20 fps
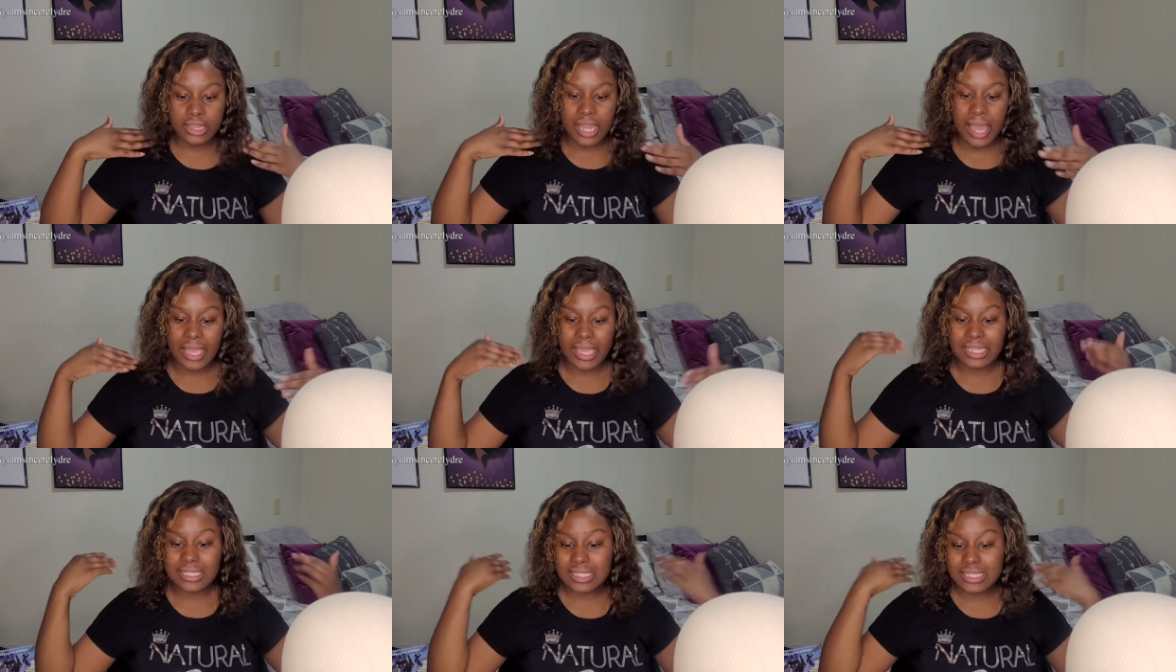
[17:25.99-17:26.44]

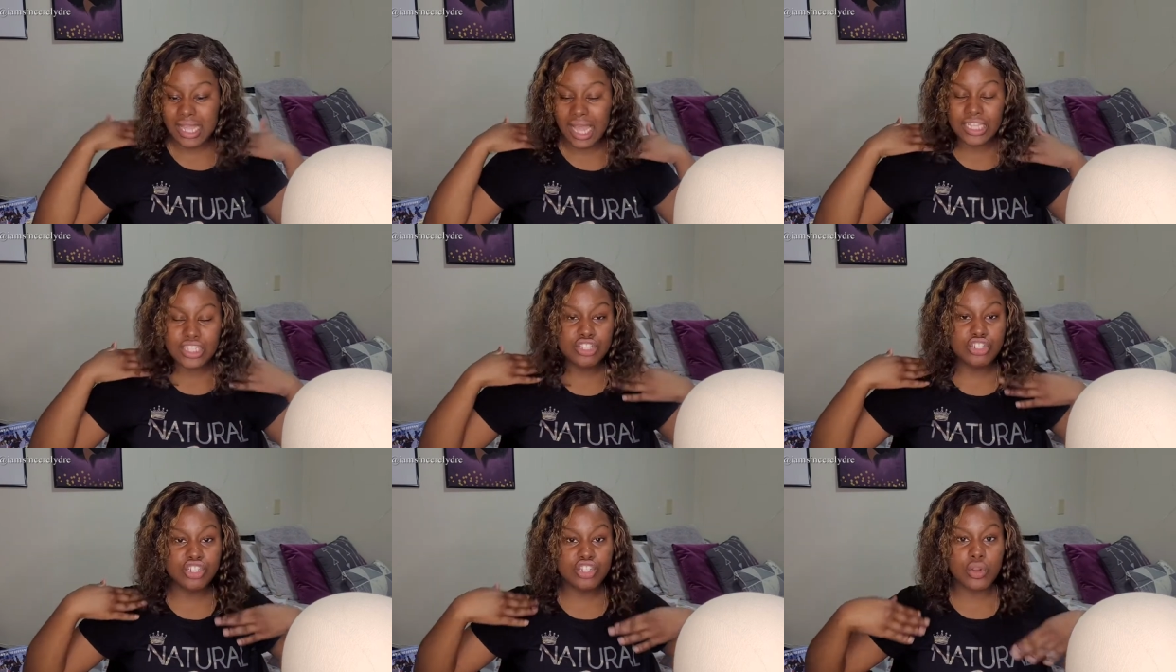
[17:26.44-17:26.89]
Like it's not
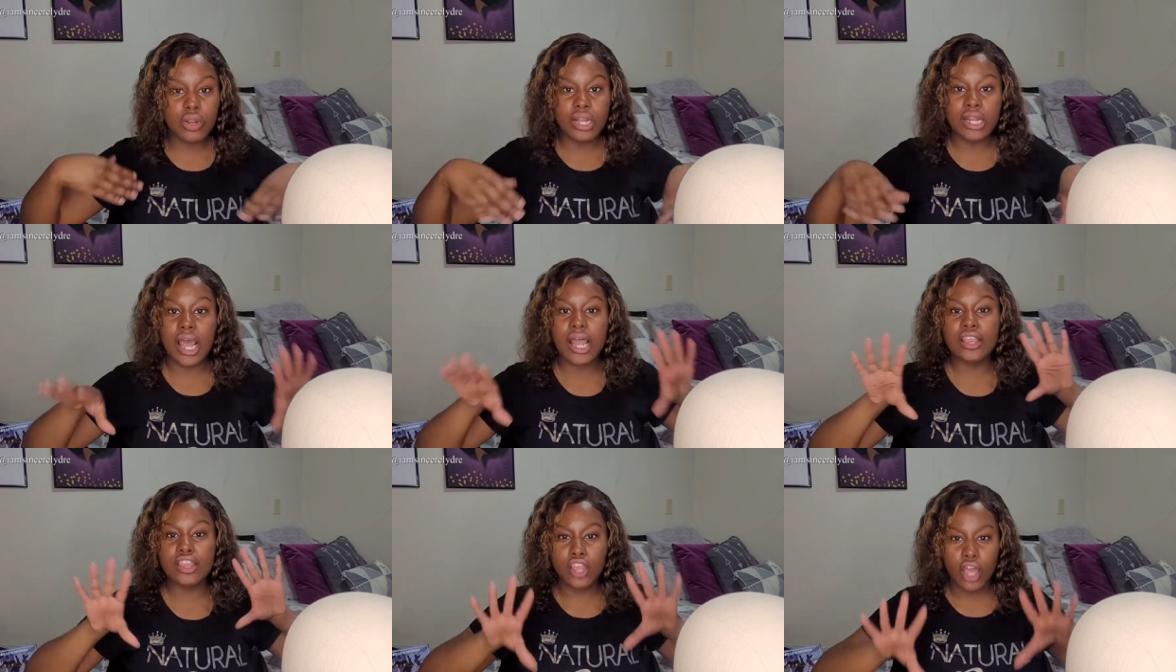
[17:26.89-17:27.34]
too short and
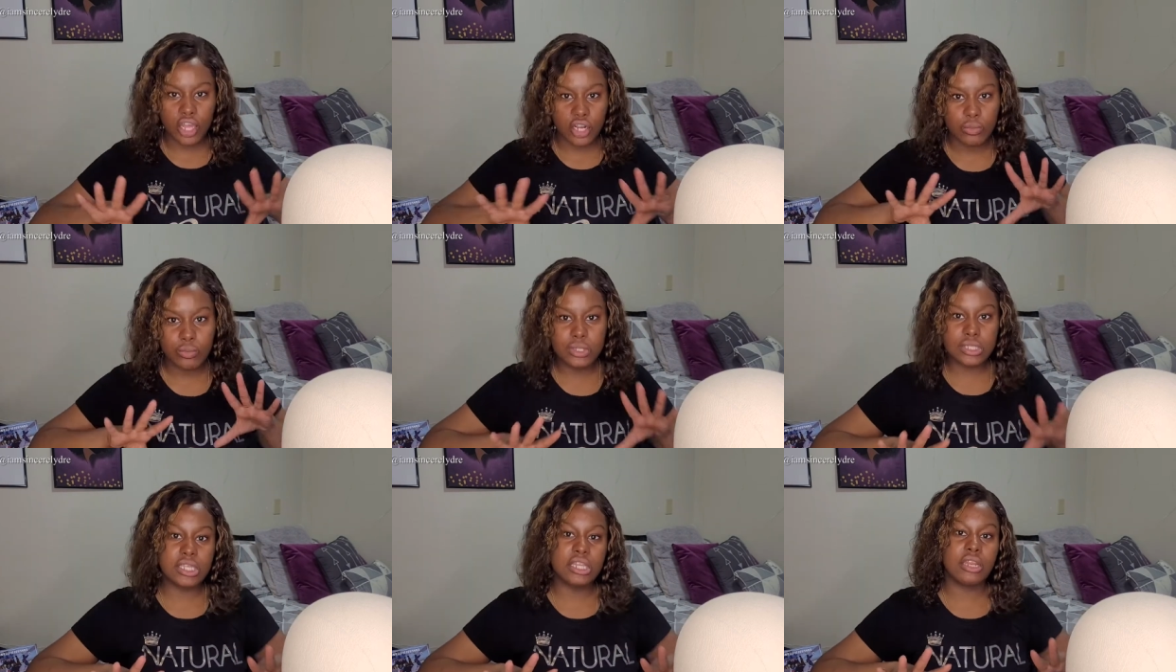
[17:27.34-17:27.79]
I thought it
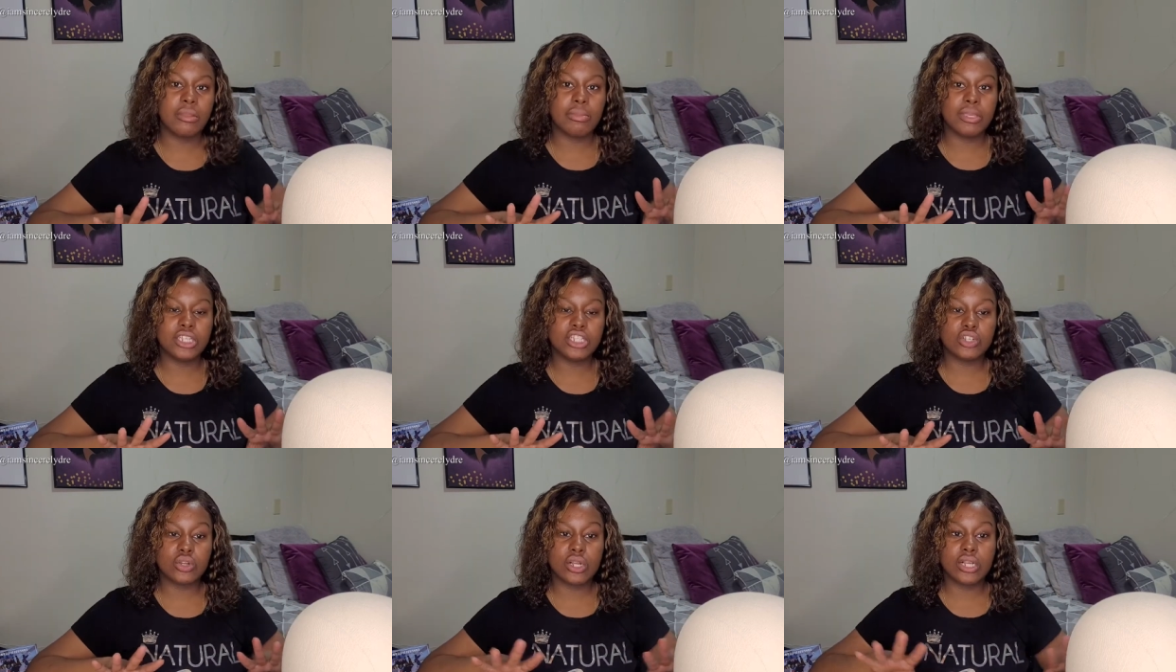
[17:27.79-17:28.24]
was gonna be
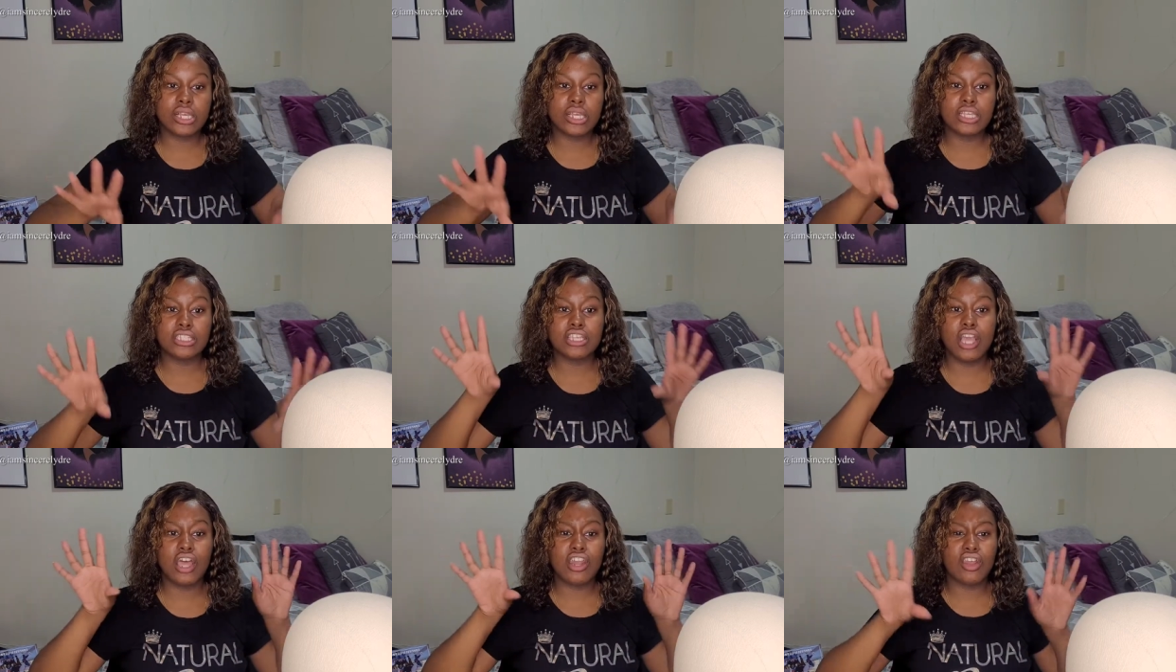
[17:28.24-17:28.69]
short
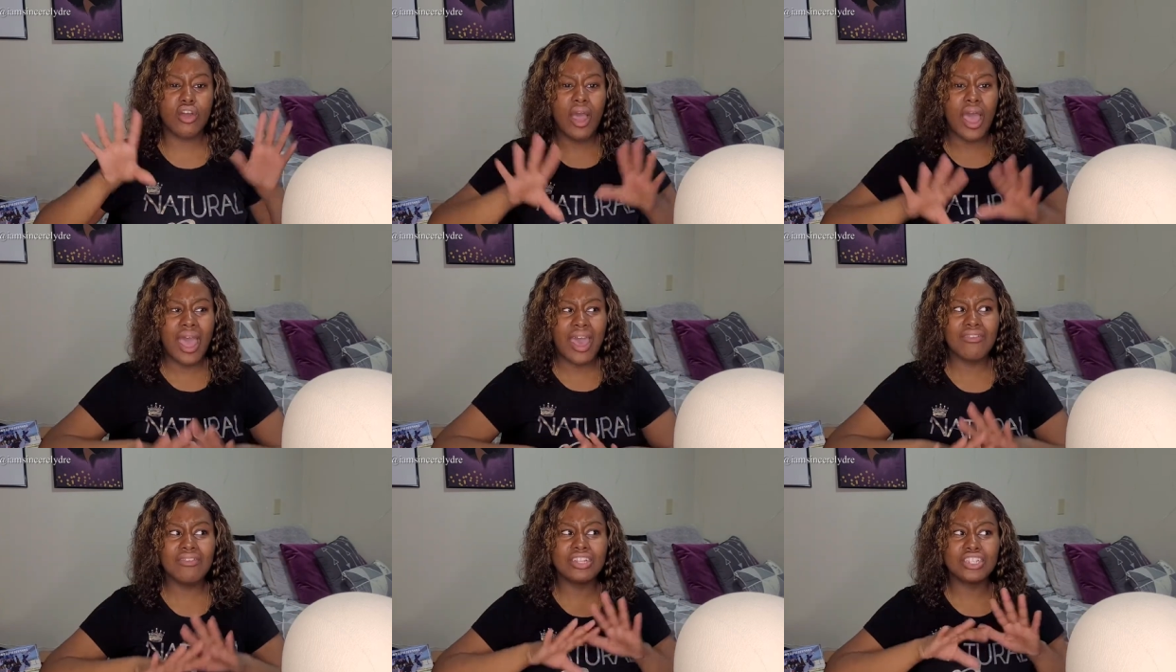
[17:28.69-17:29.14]
because y'all know I
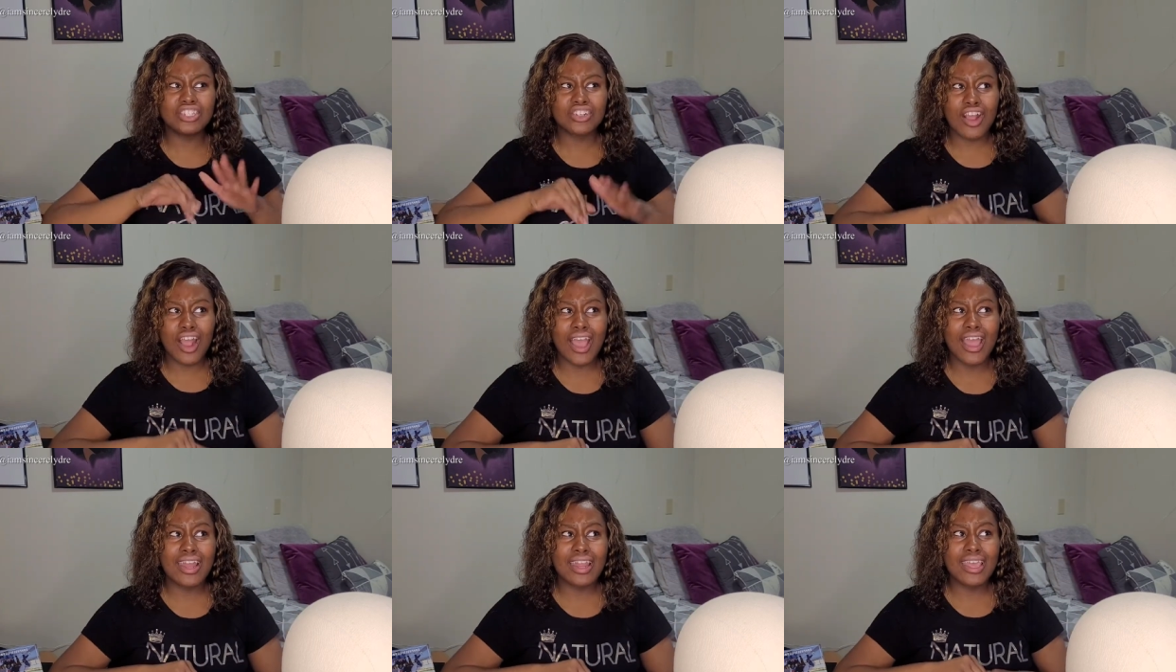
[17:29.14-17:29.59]
haven't
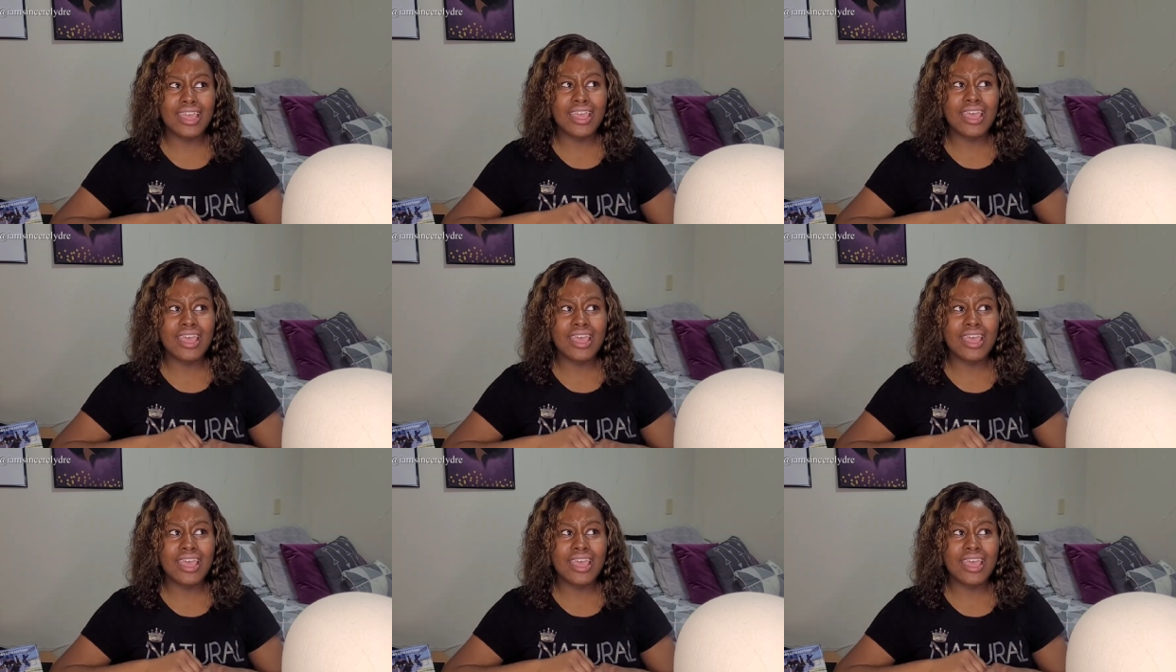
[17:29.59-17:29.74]
tried